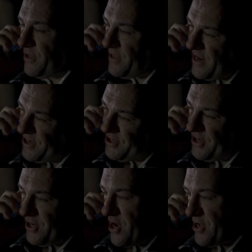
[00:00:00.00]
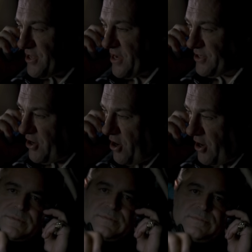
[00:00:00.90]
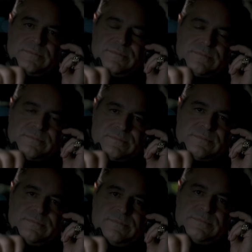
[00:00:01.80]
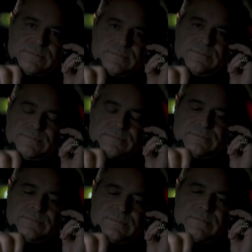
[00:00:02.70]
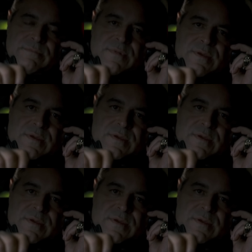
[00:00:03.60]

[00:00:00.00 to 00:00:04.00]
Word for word: appears to be homophobic to an extreme degree relative to other characters in the show,